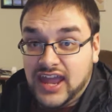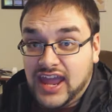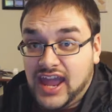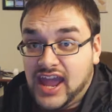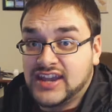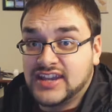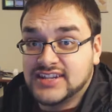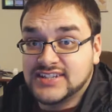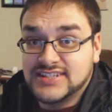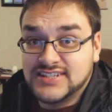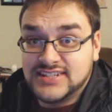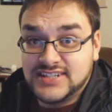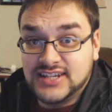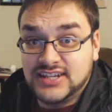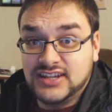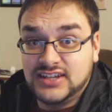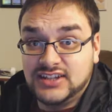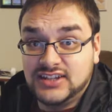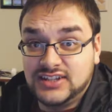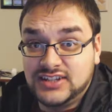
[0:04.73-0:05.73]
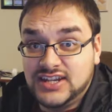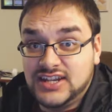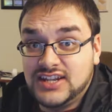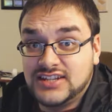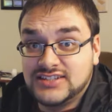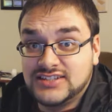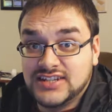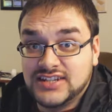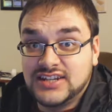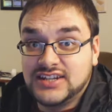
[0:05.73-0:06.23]
and it still
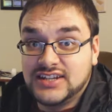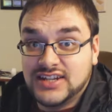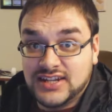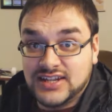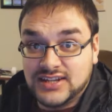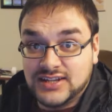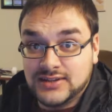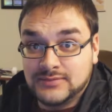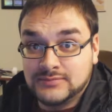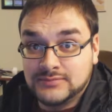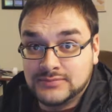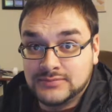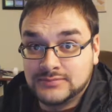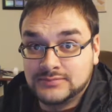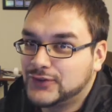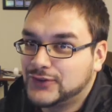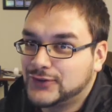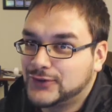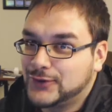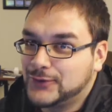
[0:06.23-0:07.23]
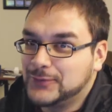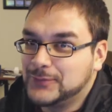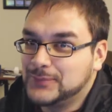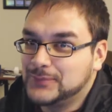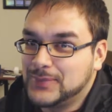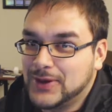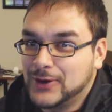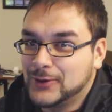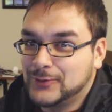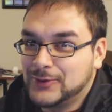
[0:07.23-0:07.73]
needs an addendum, so
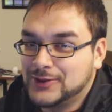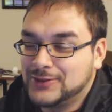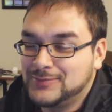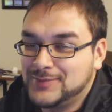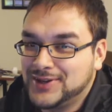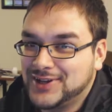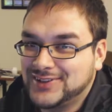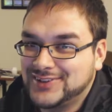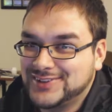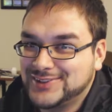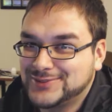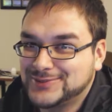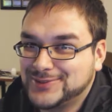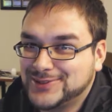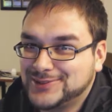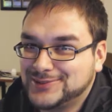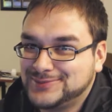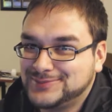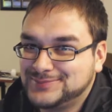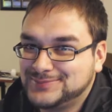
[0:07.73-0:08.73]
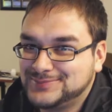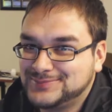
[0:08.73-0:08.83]
bear with me on this one.